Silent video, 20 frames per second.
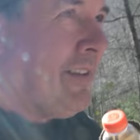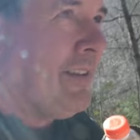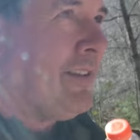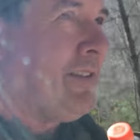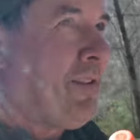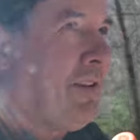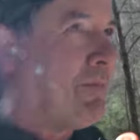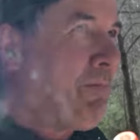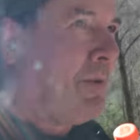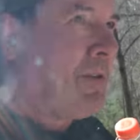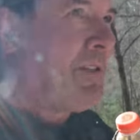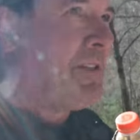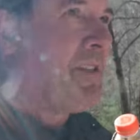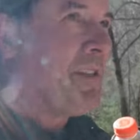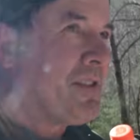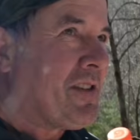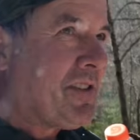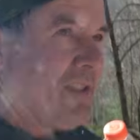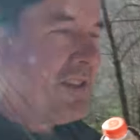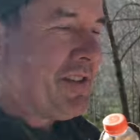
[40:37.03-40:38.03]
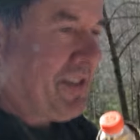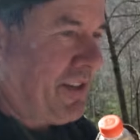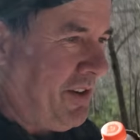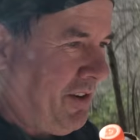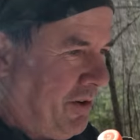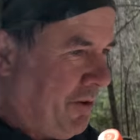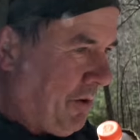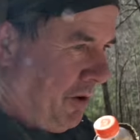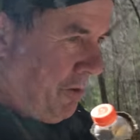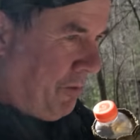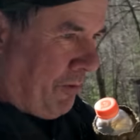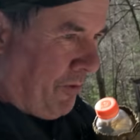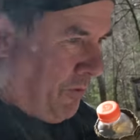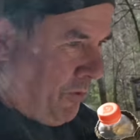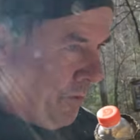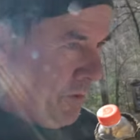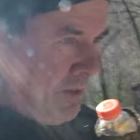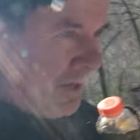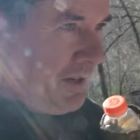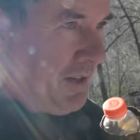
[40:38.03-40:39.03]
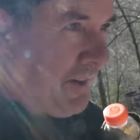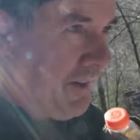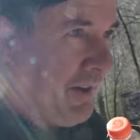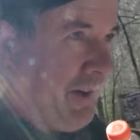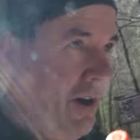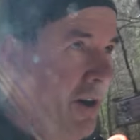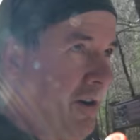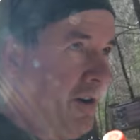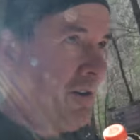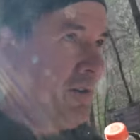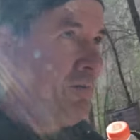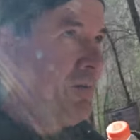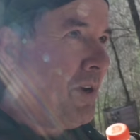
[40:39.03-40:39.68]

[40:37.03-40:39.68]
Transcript: little bit distance to do here before we get to the cars,